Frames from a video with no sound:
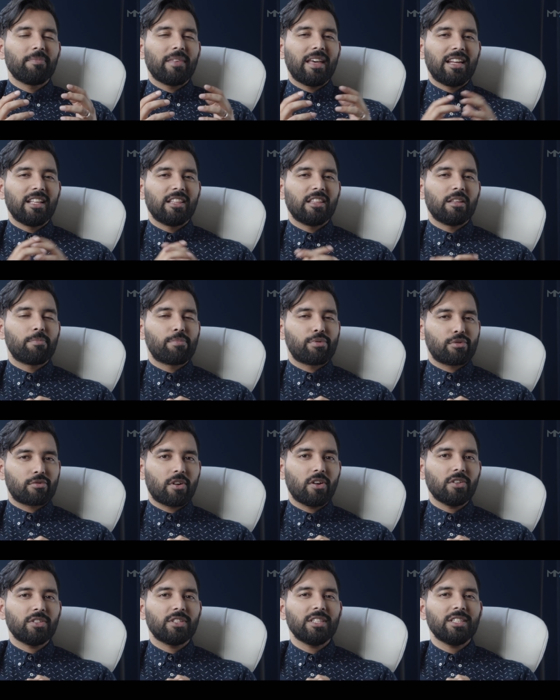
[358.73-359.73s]
And in the
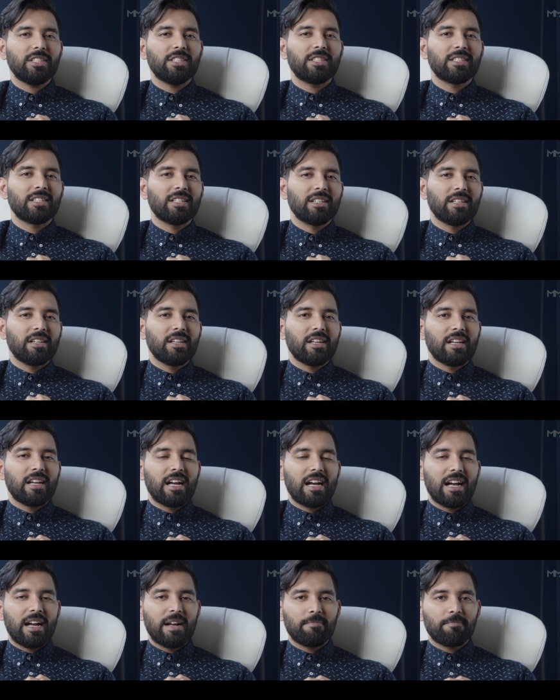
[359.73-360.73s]
process,
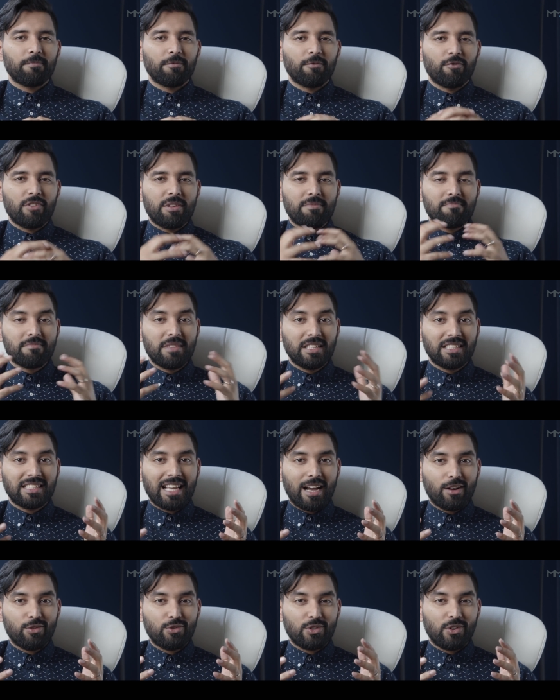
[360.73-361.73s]
uh, we miss
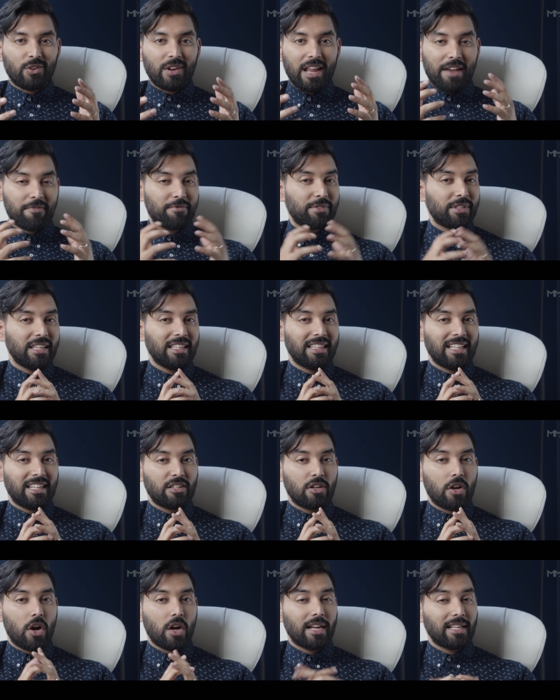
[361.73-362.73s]
out on everything
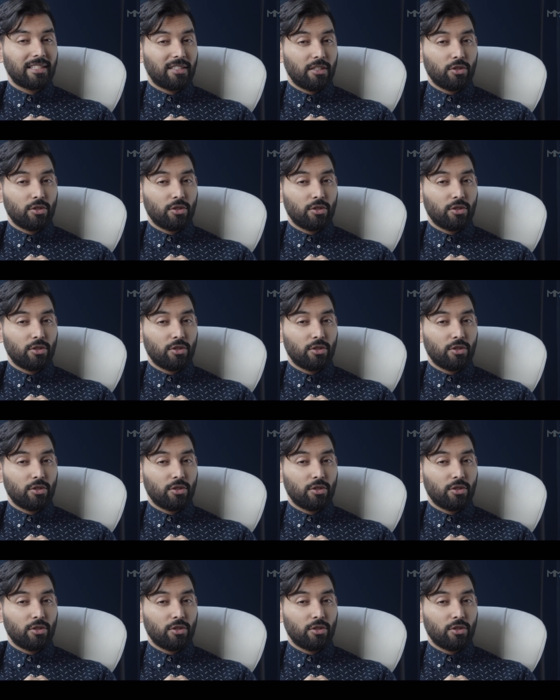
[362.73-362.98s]
that God has